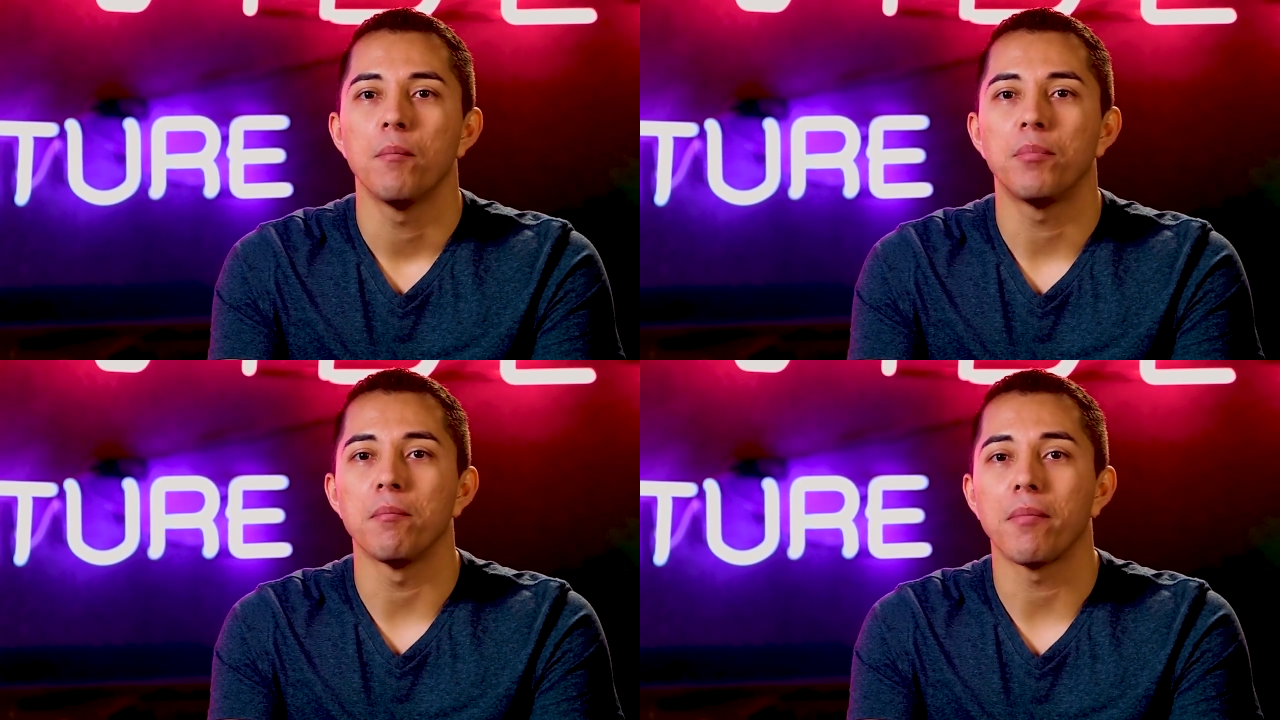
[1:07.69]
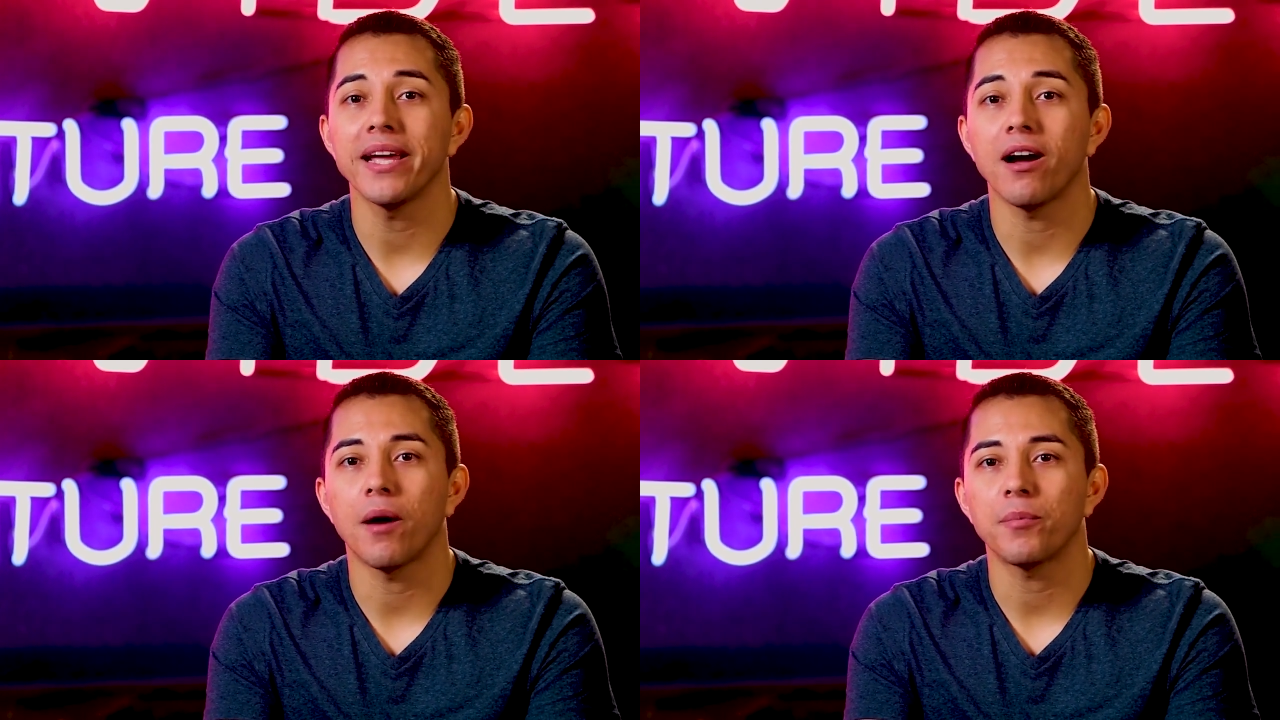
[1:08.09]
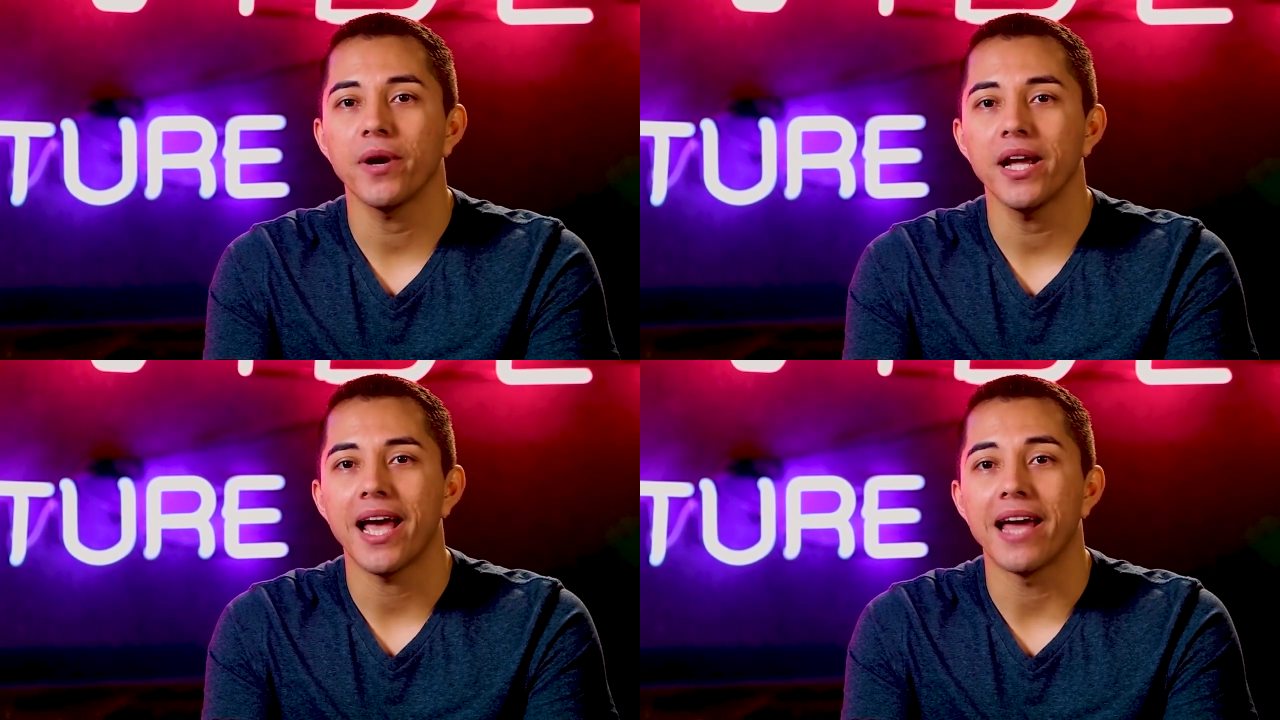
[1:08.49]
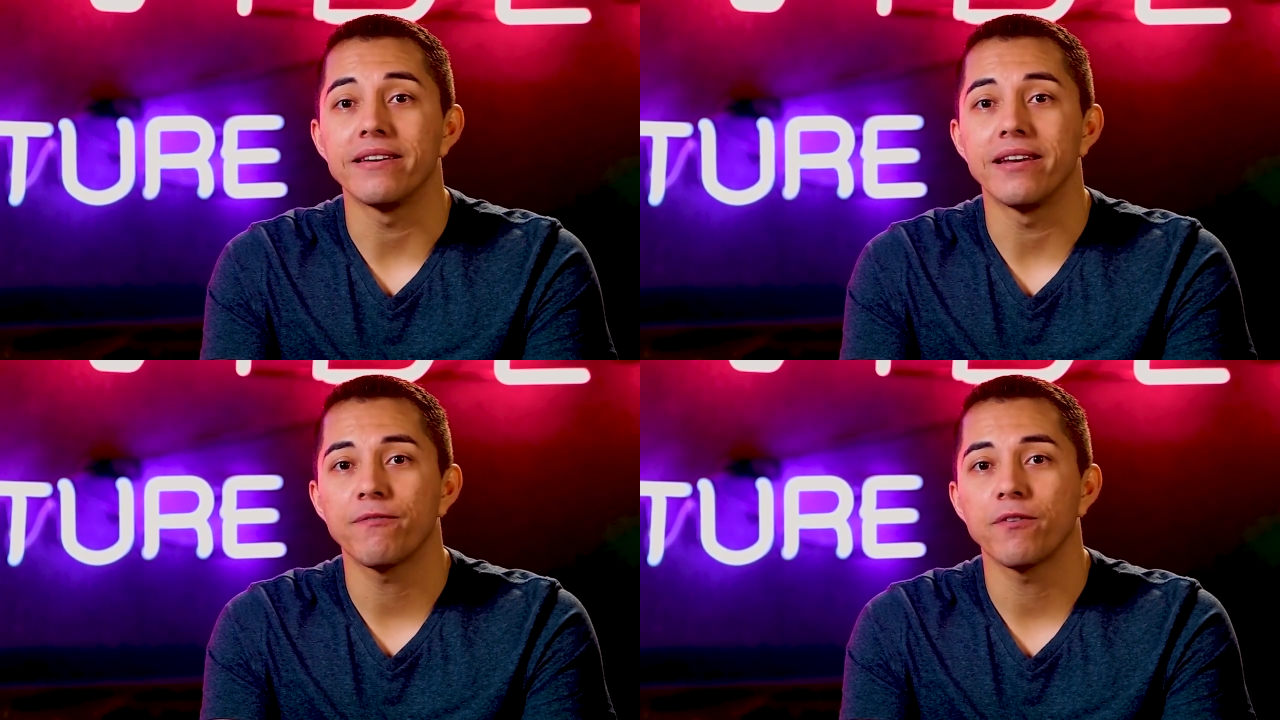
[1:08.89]
but might operate
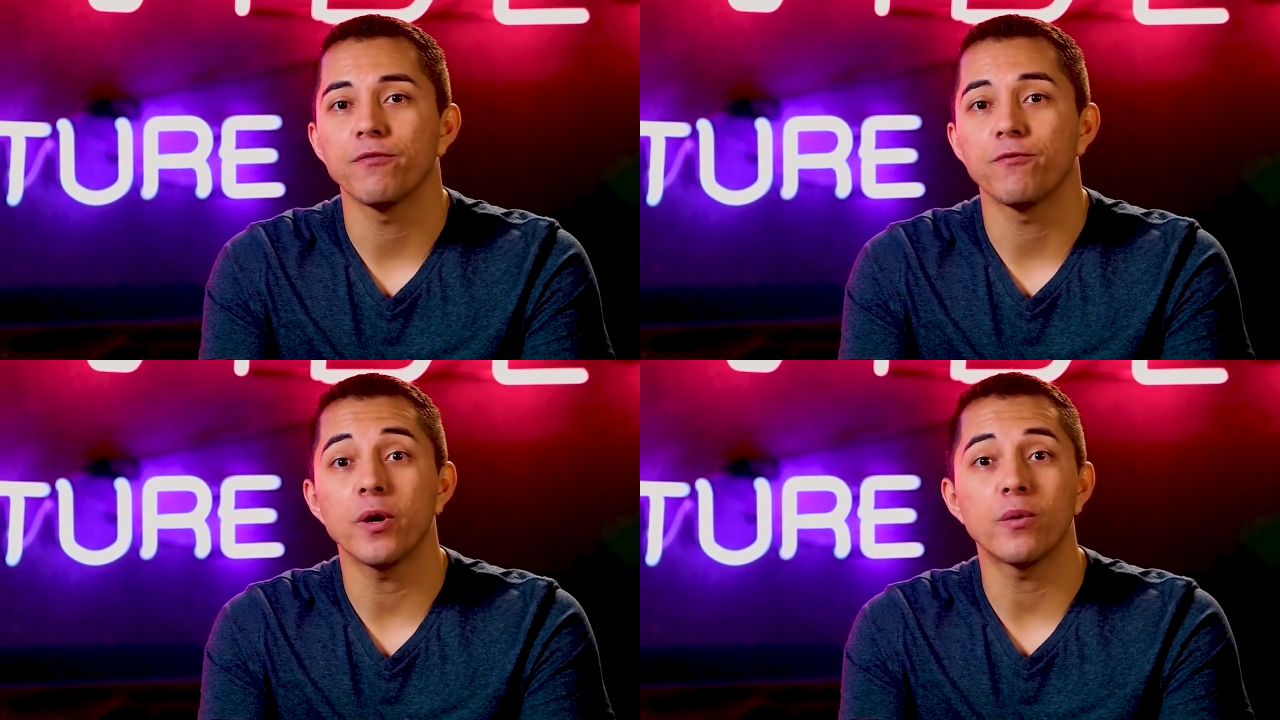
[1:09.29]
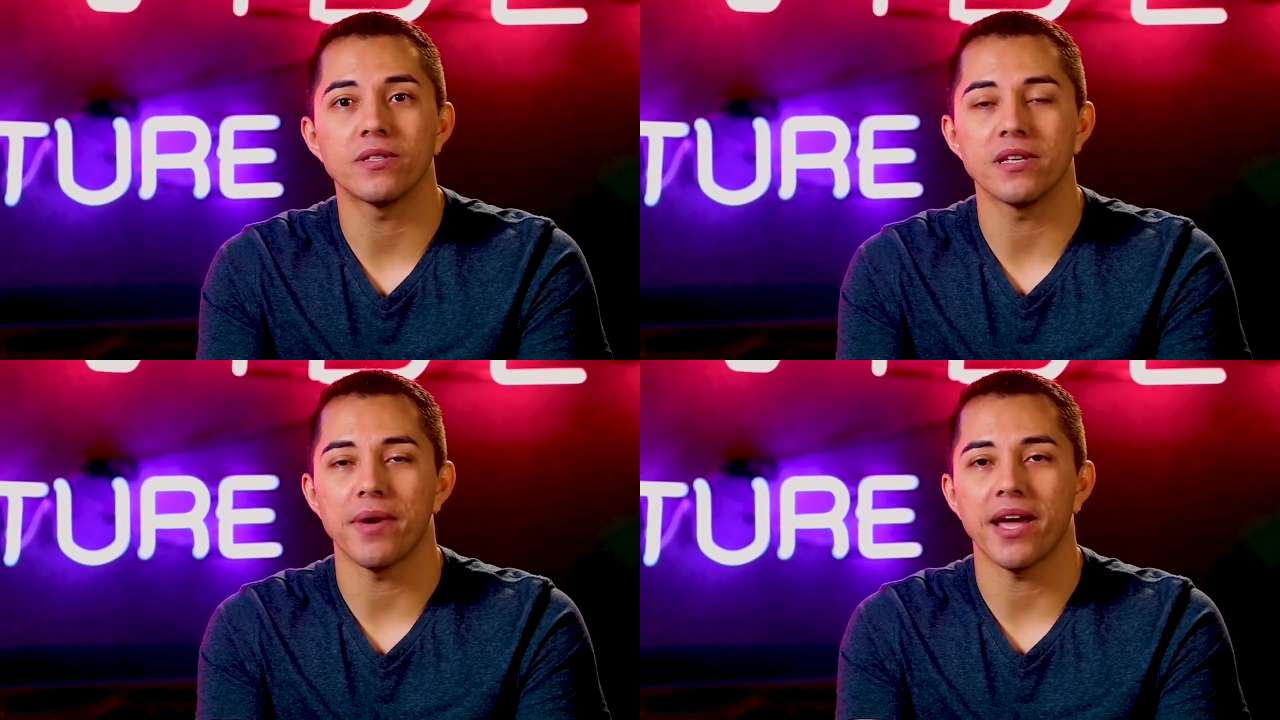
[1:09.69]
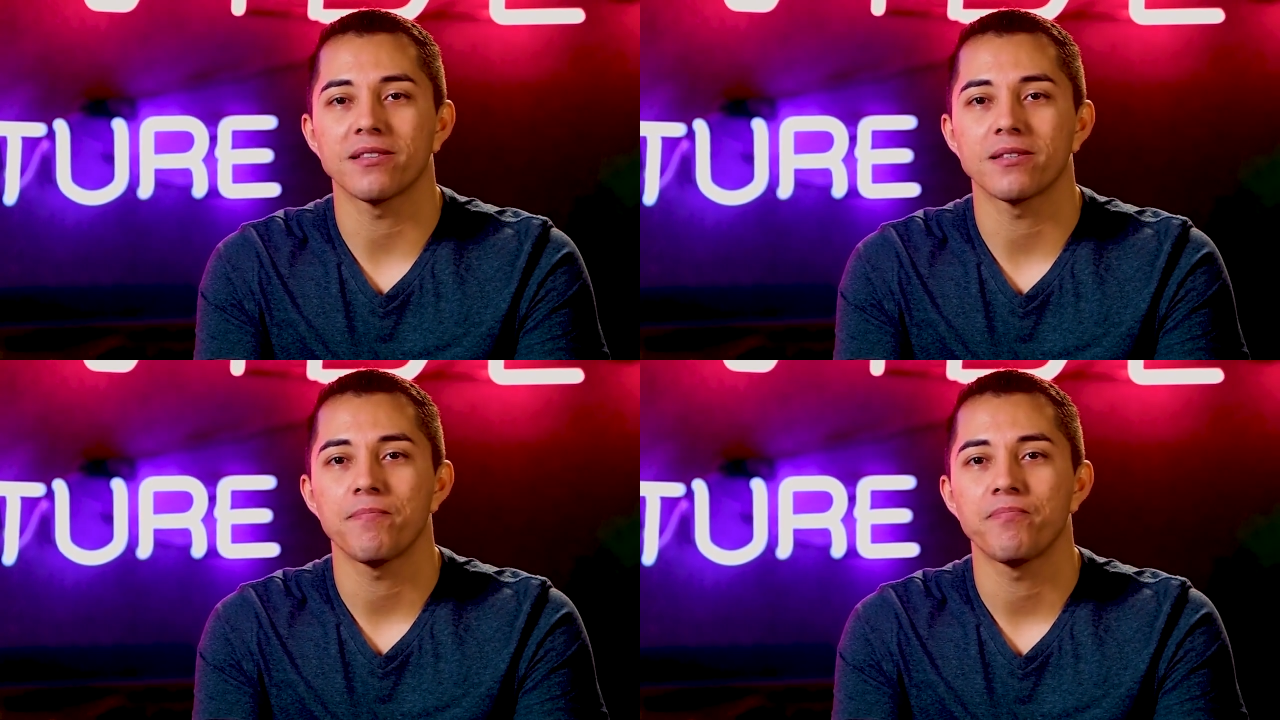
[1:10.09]
at different frequency bands.